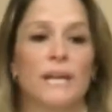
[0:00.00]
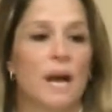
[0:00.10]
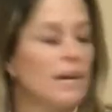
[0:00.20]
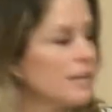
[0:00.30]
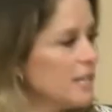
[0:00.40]

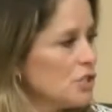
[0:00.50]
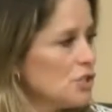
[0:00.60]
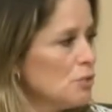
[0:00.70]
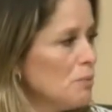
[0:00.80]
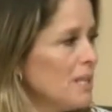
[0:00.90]
on an
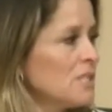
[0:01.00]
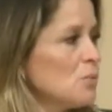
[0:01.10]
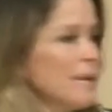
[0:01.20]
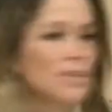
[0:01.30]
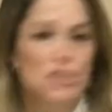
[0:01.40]
issue means
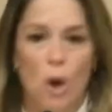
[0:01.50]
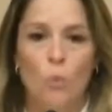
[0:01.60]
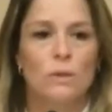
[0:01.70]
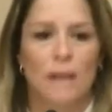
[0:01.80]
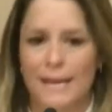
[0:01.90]
we
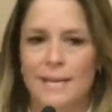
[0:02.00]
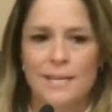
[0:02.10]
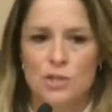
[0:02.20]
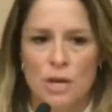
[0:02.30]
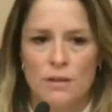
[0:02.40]
don't like
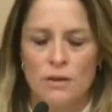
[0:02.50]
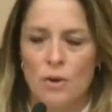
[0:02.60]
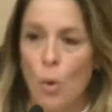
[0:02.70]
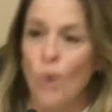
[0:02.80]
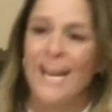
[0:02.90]
each other
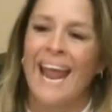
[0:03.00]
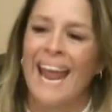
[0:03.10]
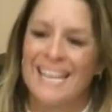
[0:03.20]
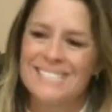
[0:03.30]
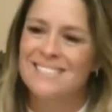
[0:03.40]
or
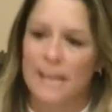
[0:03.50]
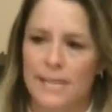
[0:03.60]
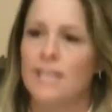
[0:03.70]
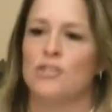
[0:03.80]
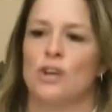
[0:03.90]
can't
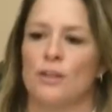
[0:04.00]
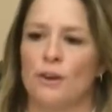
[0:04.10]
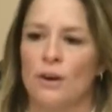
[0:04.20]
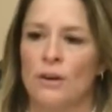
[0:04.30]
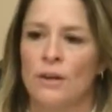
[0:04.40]
like each
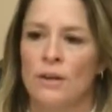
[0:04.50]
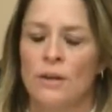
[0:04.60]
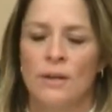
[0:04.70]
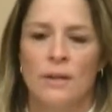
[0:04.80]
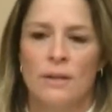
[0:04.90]
other.
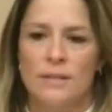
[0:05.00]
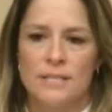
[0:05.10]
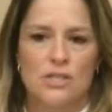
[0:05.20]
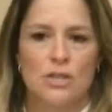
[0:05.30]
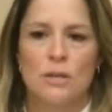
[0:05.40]

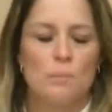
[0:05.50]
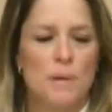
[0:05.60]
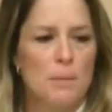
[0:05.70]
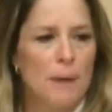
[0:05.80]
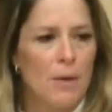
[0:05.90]
This shouldn't be
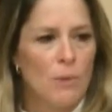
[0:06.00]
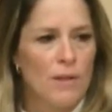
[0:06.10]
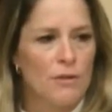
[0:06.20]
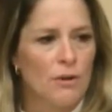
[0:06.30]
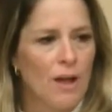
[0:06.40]
about
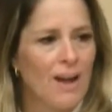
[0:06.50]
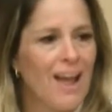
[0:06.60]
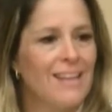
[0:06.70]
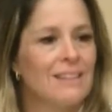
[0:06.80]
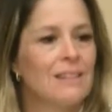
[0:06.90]
whether or not
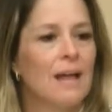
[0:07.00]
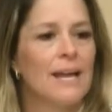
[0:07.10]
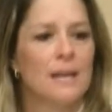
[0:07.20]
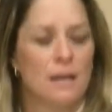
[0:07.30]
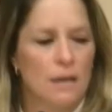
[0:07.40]
I
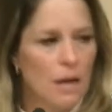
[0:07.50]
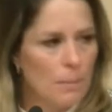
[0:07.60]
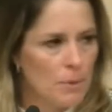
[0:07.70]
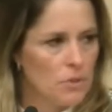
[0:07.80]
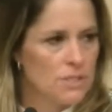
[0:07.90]
like a
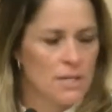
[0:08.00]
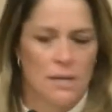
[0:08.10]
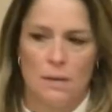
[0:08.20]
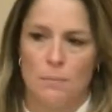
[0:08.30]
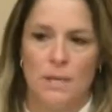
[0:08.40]
person
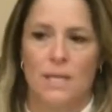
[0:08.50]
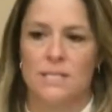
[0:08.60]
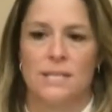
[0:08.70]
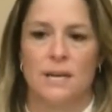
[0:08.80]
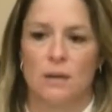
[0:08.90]
because
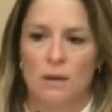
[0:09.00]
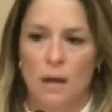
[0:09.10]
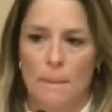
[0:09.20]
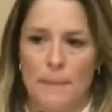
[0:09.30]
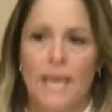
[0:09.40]
their
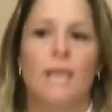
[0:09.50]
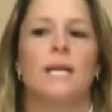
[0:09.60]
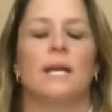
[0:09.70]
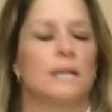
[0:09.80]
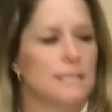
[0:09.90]

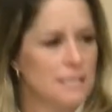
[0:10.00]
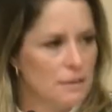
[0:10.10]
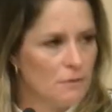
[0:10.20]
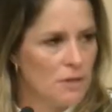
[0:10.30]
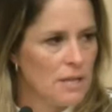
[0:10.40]
opinion is
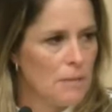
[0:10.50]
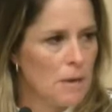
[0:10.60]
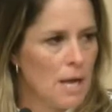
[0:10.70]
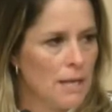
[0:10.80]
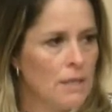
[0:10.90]
different than
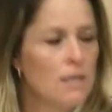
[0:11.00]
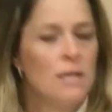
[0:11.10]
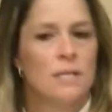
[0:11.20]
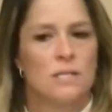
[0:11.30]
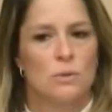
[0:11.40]
mine.
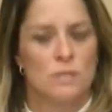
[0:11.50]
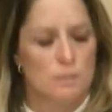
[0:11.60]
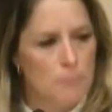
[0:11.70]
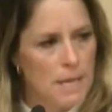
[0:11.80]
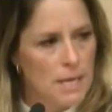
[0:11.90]
So to
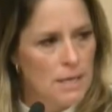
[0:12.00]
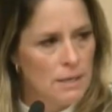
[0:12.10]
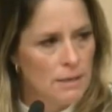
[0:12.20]
me,